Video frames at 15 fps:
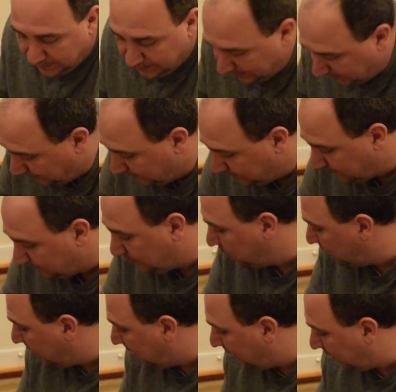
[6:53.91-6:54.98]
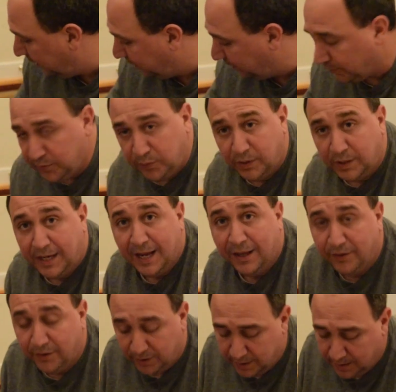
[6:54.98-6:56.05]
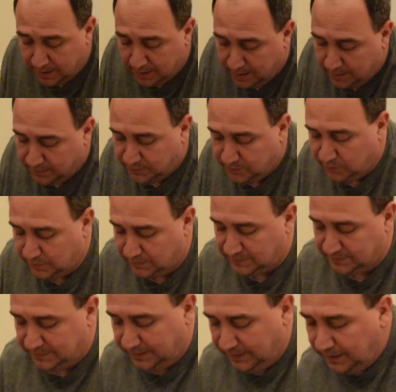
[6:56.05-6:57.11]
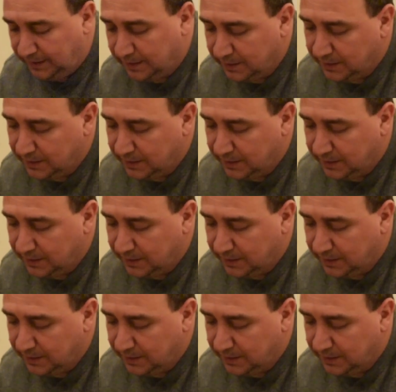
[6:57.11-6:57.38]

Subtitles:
is to marry the two together. As you can see,